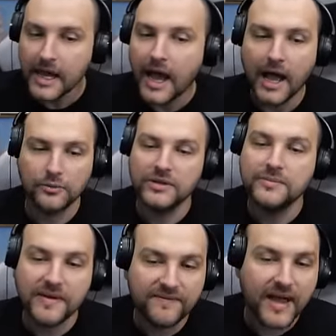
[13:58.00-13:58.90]
I
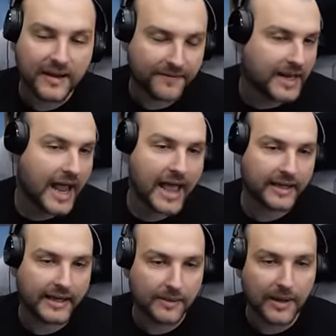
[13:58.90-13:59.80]
would be very, very
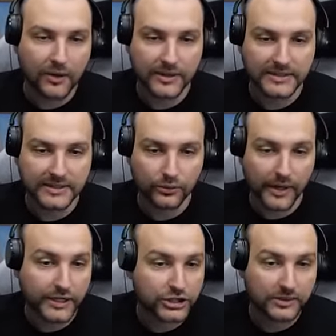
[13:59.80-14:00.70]
angry about the
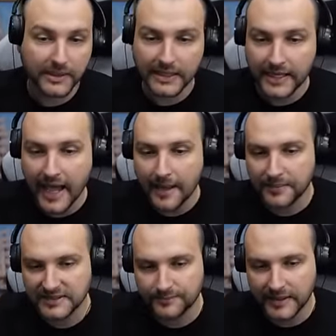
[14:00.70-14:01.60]
situation. But it
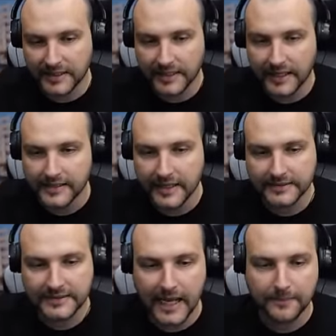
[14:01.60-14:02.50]
happens, better luck
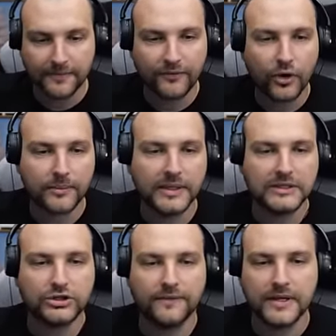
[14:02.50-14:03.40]
next time. 4
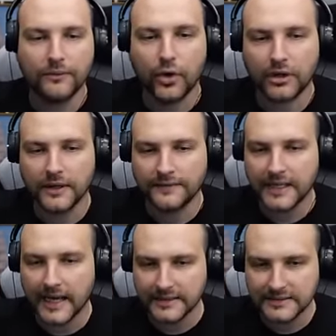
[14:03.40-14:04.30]
minutes of the World of Tanks,